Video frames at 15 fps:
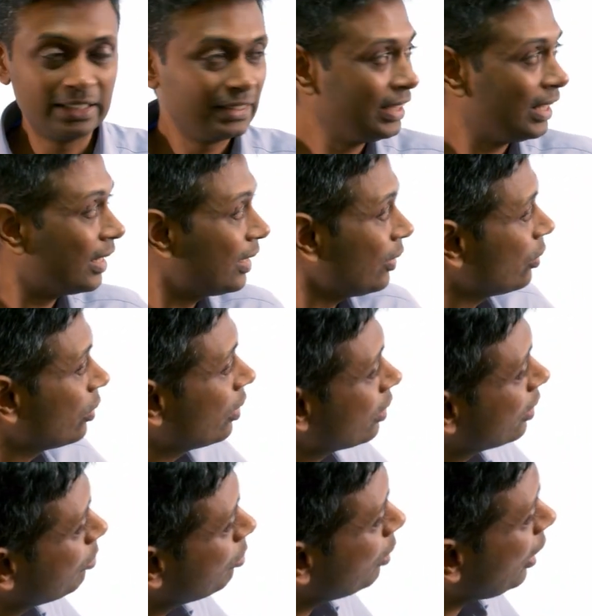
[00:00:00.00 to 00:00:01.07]
They
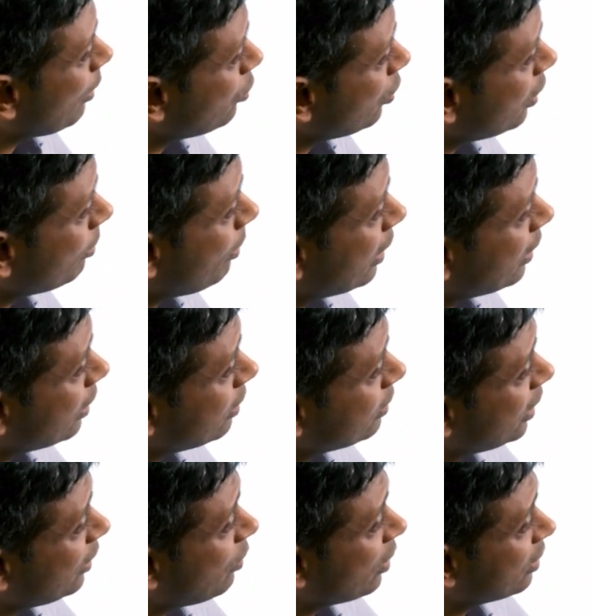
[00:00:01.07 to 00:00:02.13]
just simply observe the pattern,
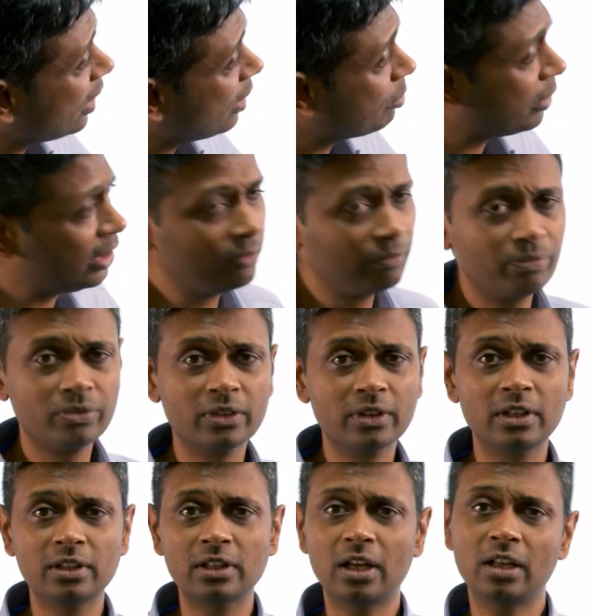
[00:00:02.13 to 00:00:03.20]
see what is happening,
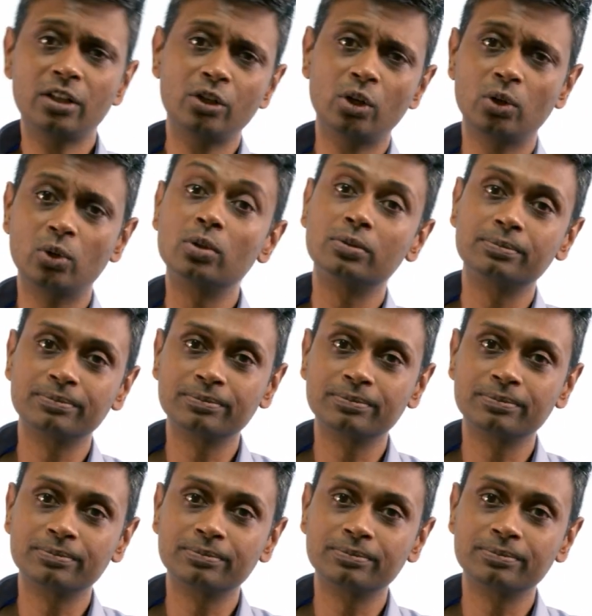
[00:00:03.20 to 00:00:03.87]
and then you are good.